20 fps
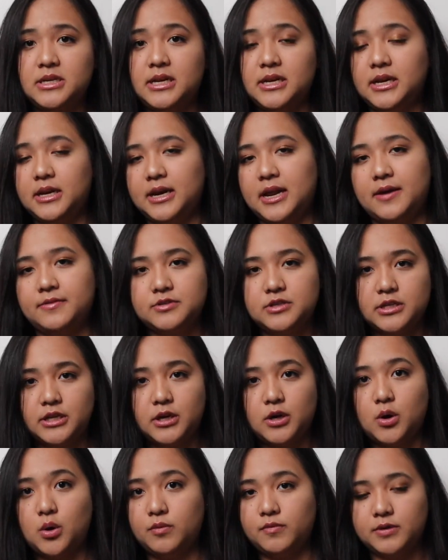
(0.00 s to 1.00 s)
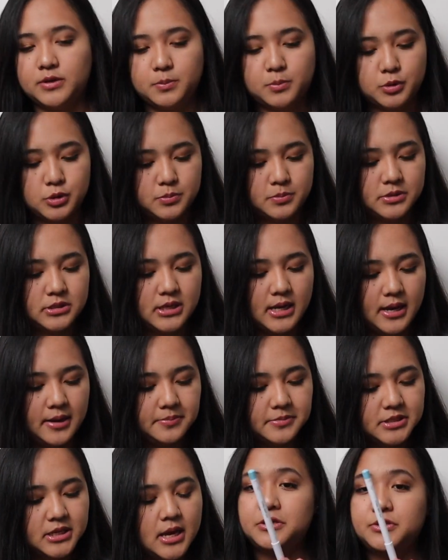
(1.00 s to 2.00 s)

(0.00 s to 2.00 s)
I didn't have to like go over it multiple times.